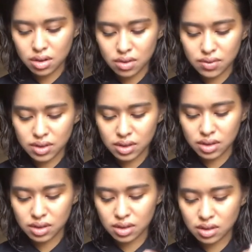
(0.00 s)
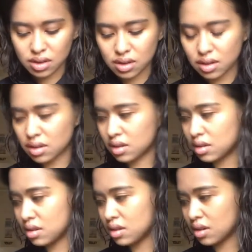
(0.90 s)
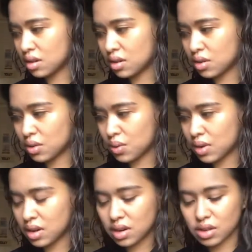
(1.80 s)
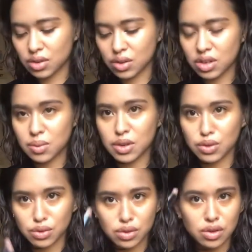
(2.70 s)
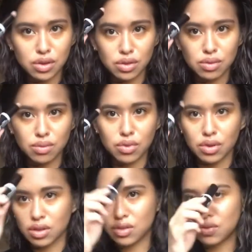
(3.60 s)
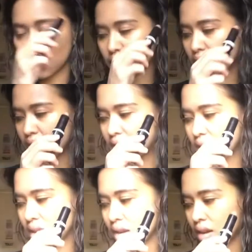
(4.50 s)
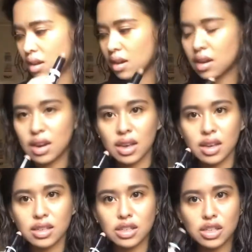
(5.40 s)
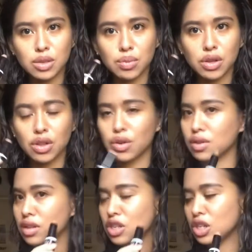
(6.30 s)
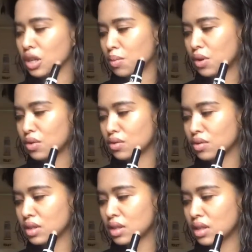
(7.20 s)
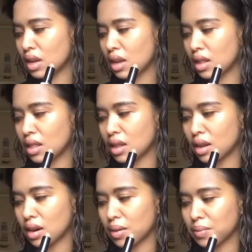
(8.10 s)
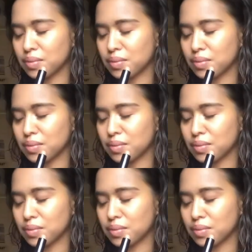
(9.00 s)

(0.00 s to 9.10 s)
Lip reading: obviously the darker one is going to be used, you know, more on the forehead and I guess just below the cheekbones, and then